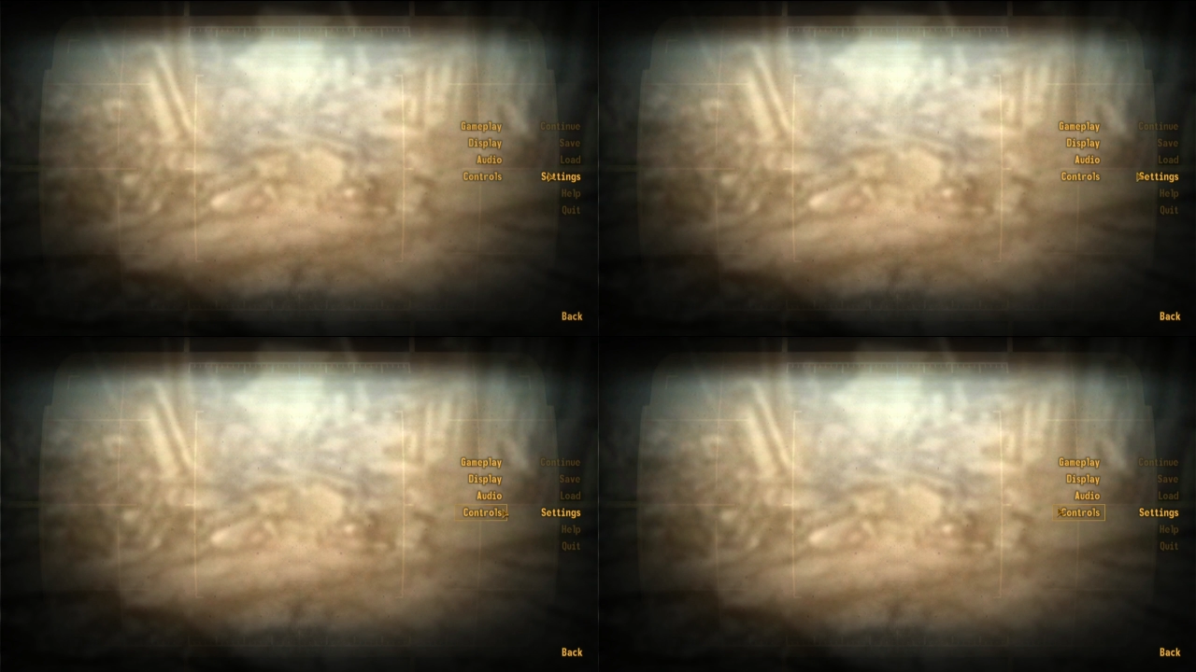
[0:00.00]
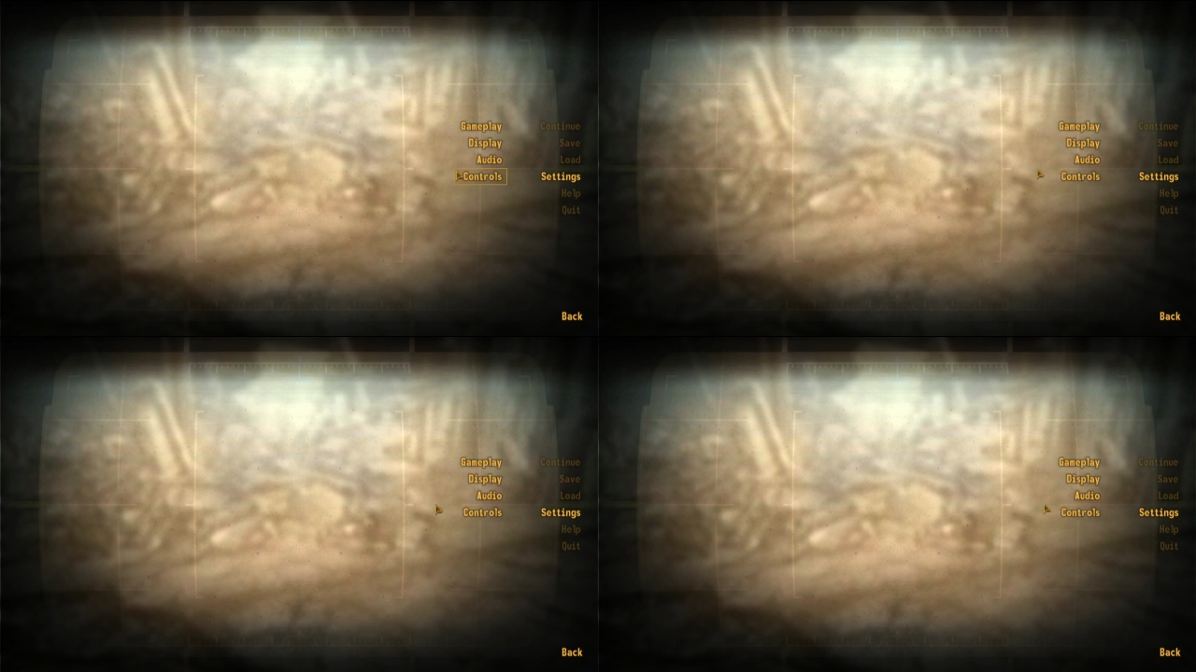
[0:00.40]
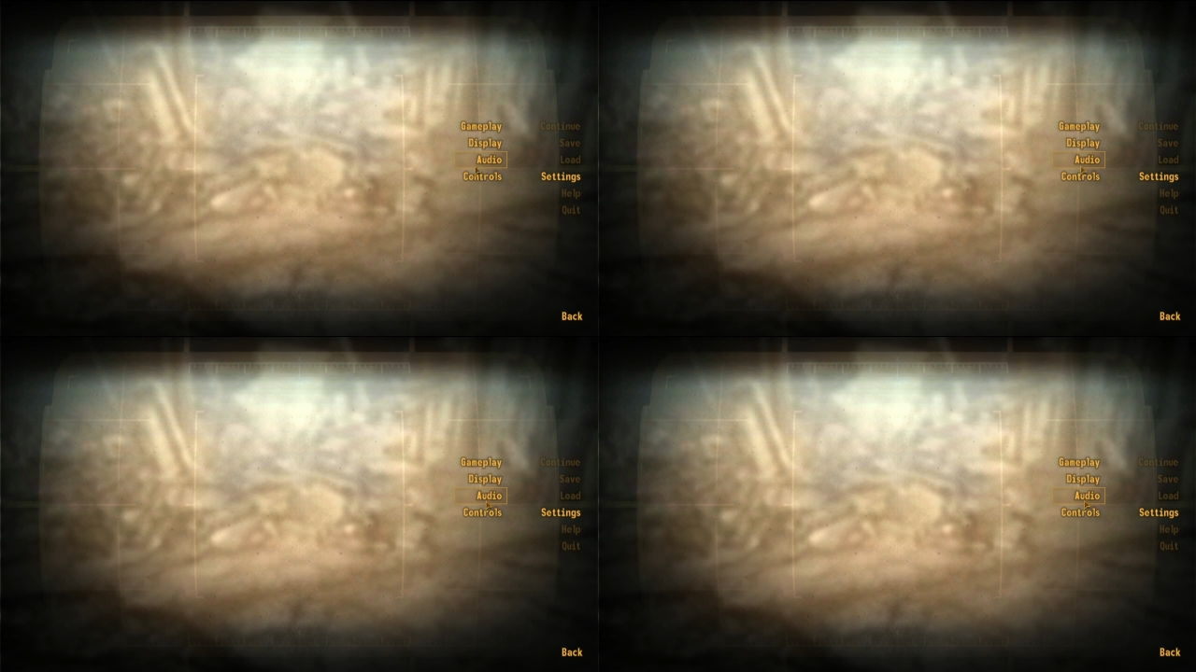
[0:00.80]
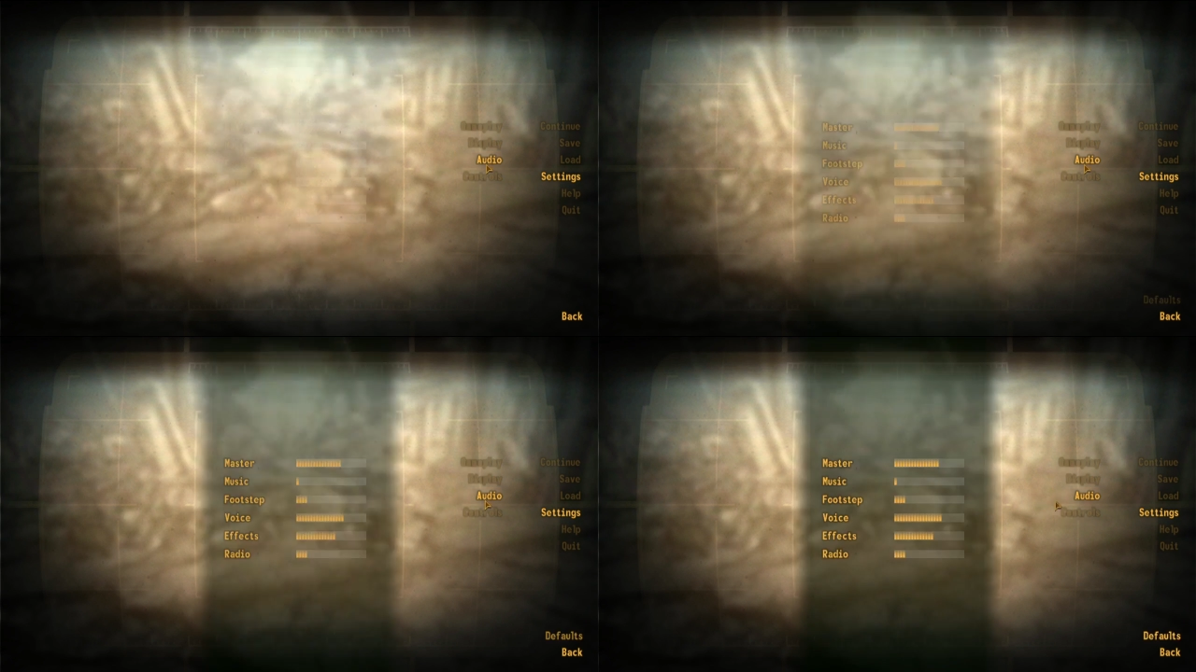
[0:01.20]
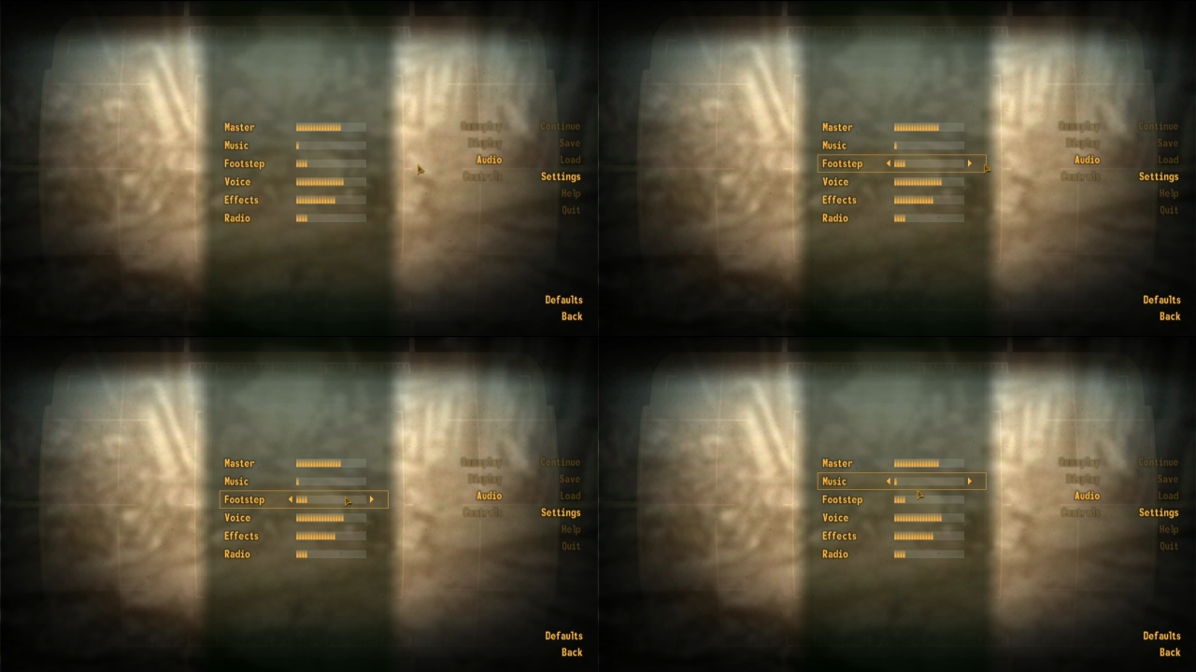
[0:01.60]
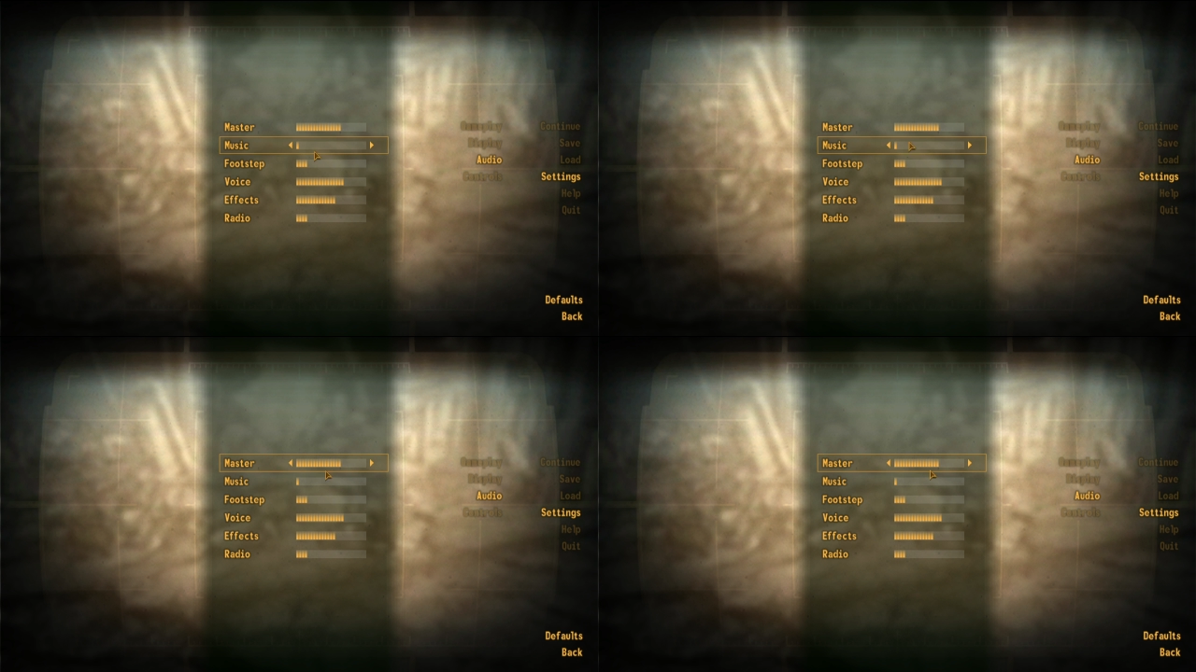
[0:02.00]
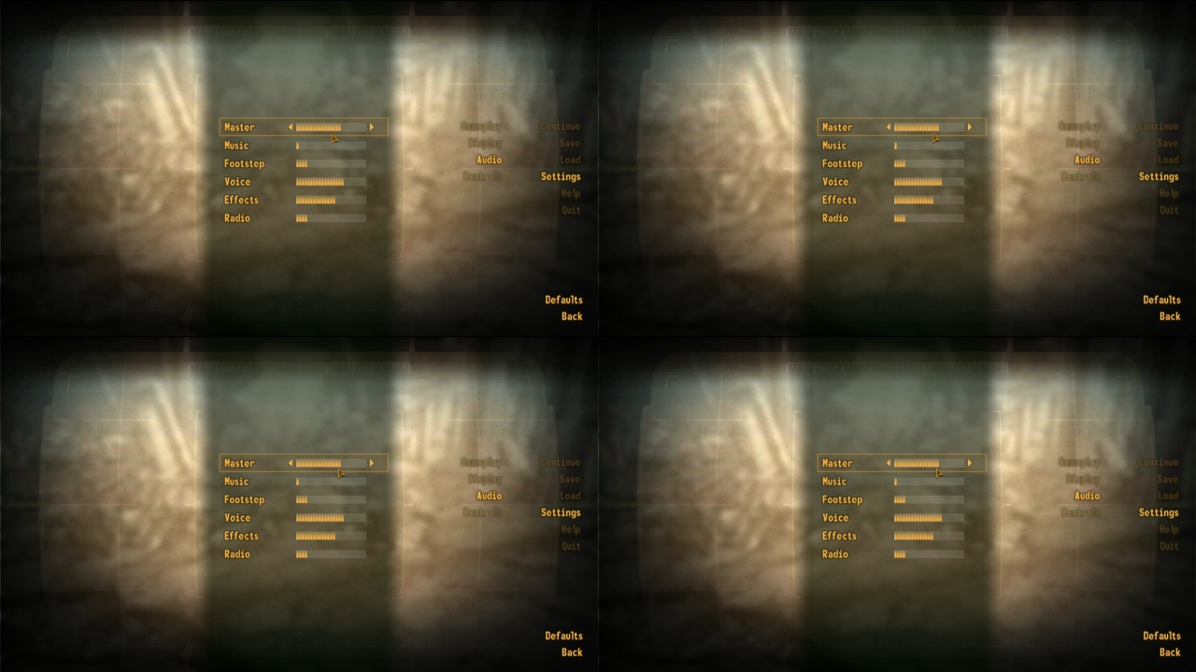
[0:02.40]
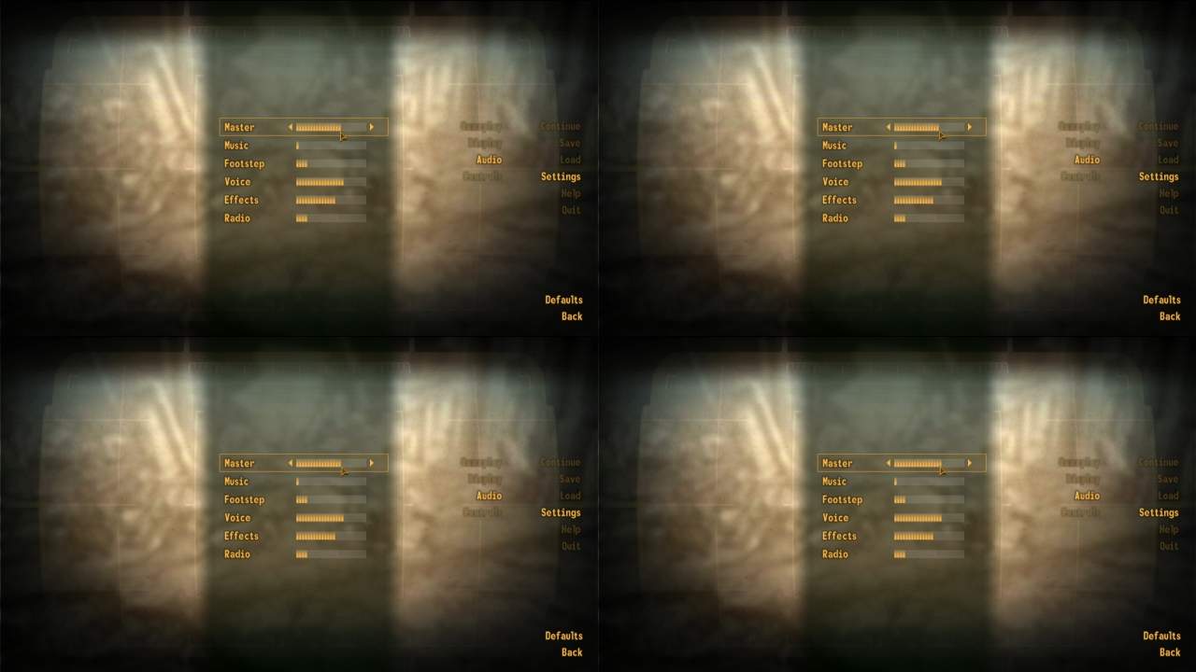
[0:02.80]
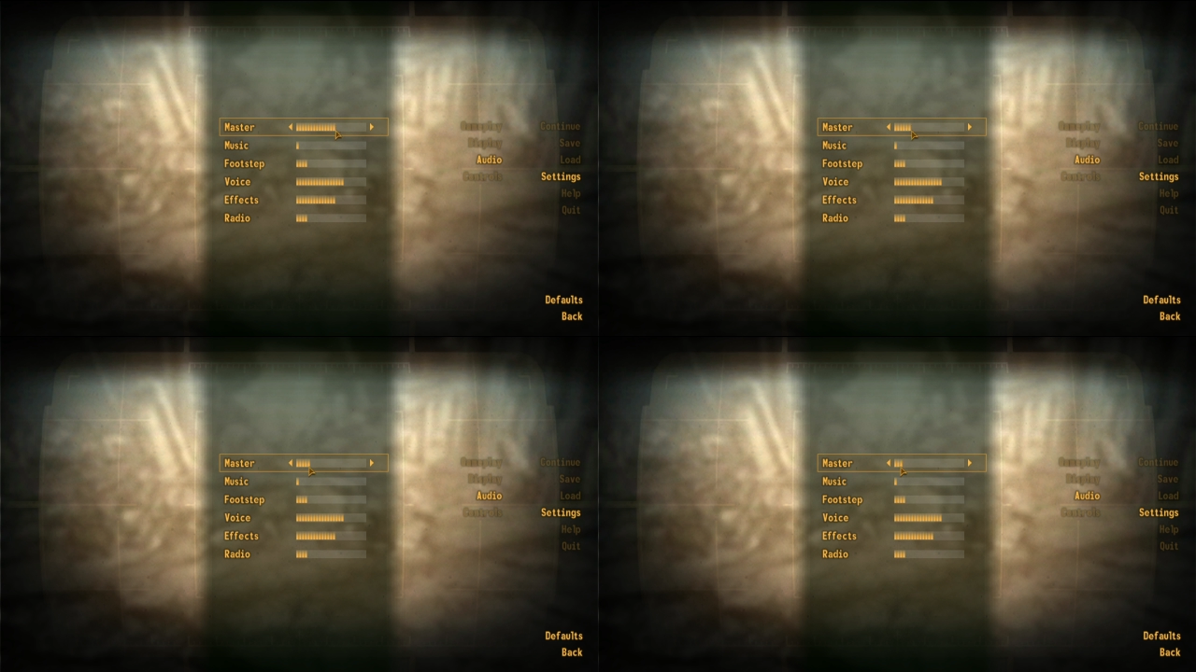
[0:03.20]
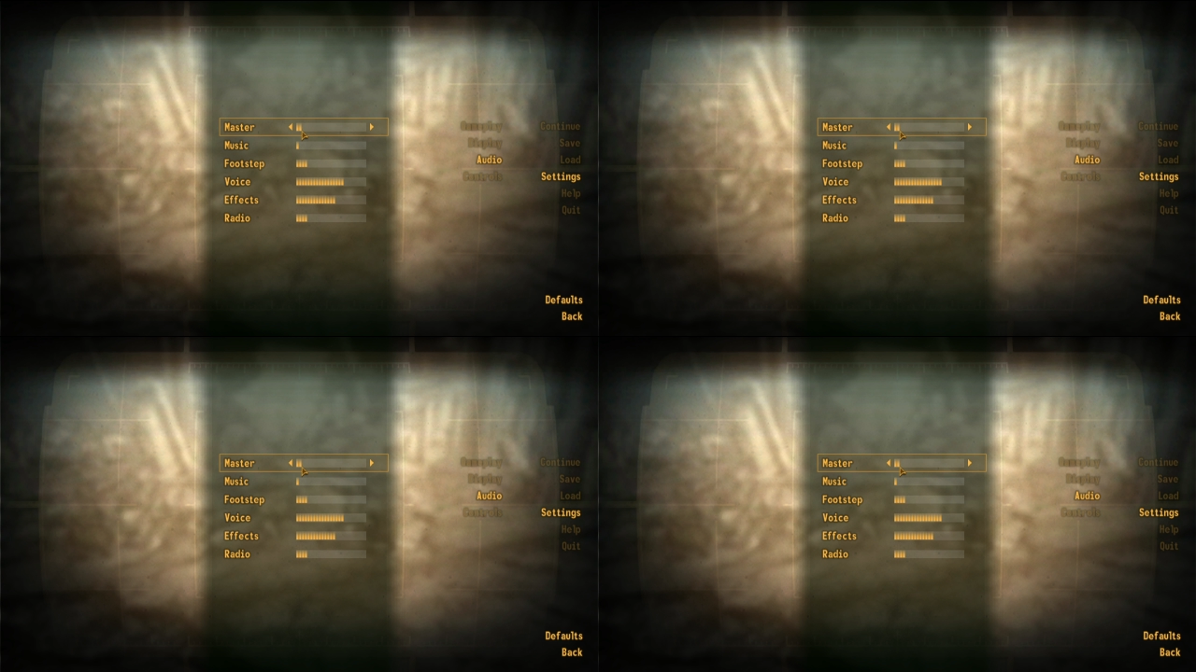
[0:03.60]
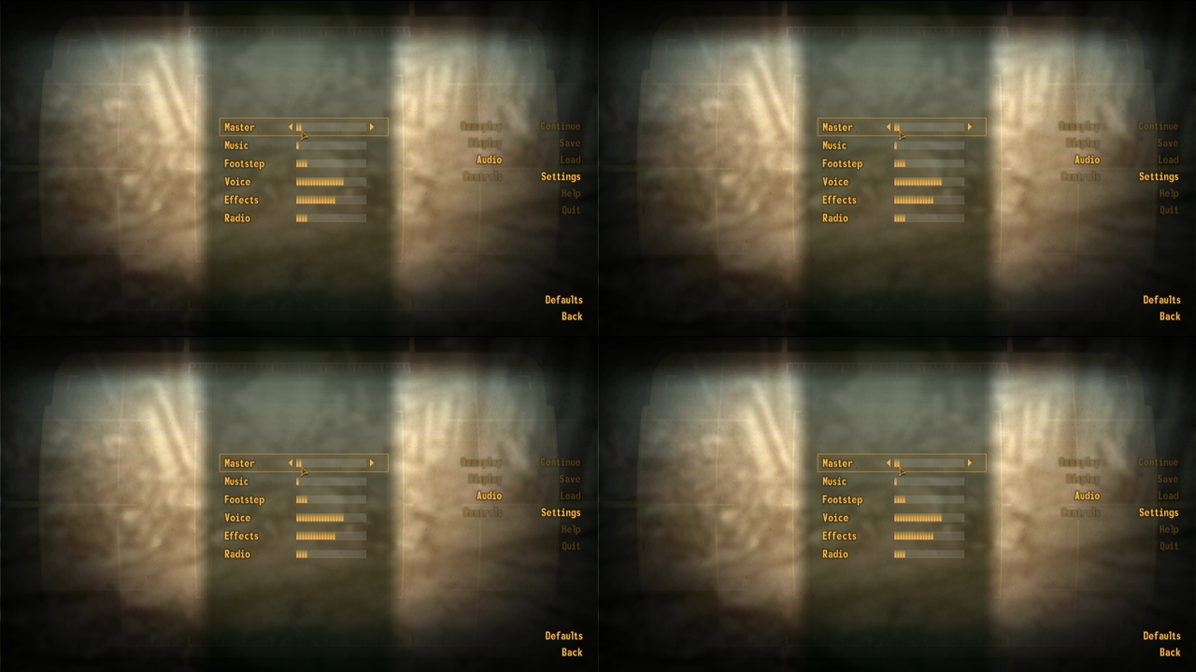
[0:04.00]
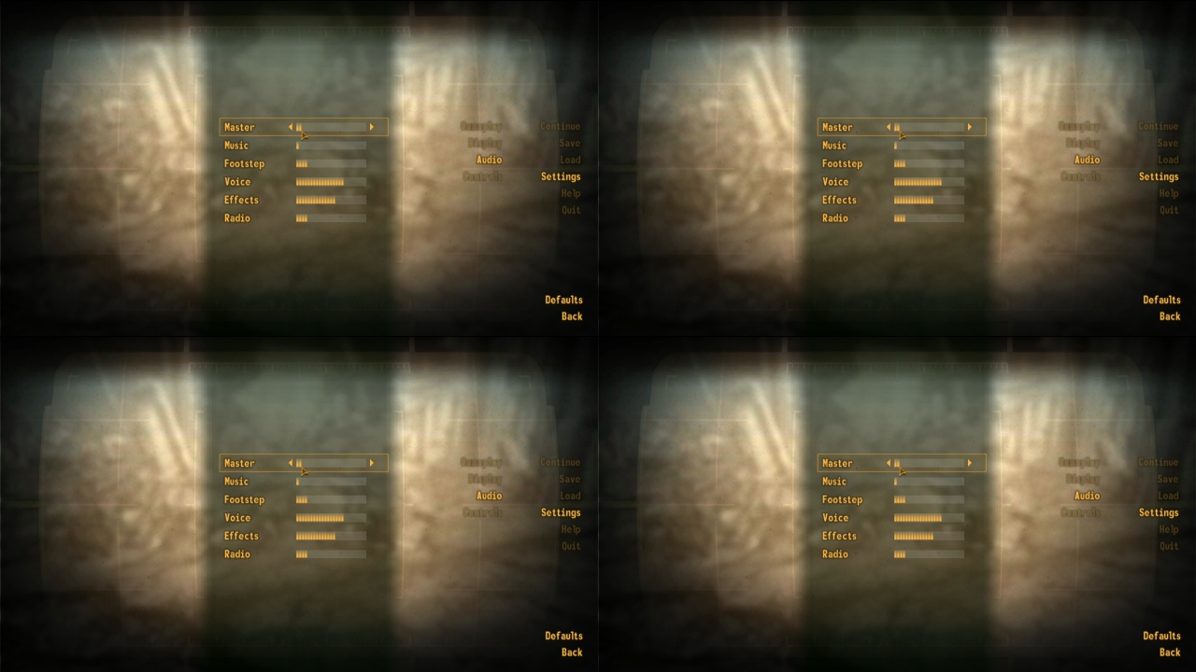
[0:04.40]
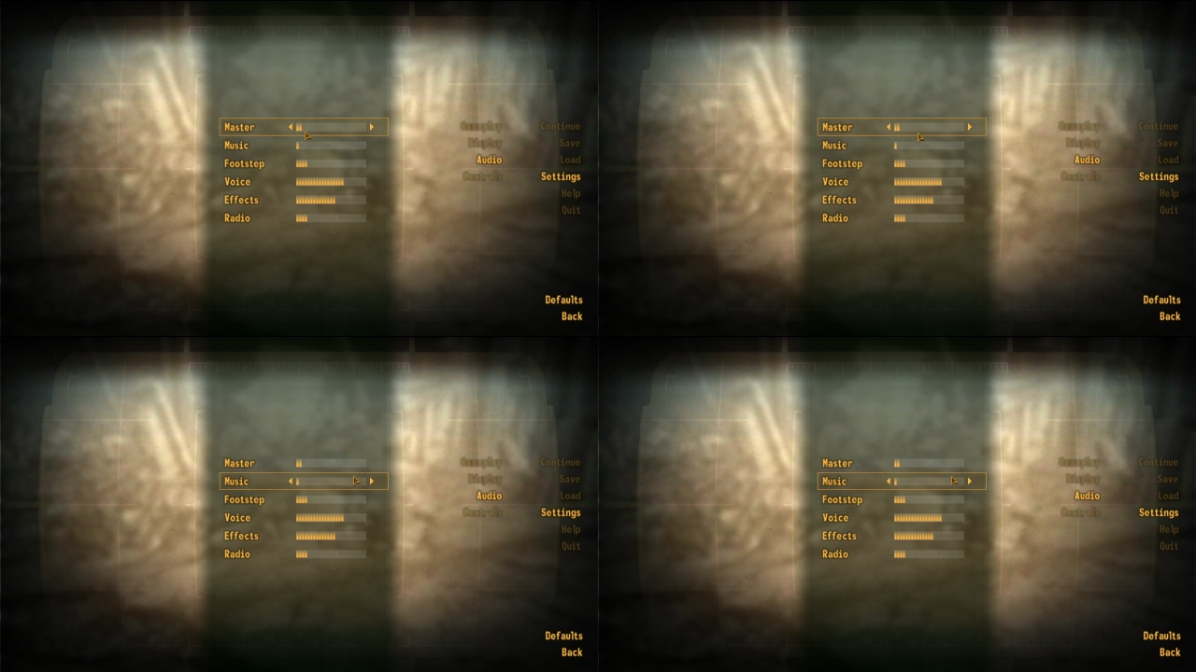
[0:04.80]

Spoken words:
[unreadable: no face in view]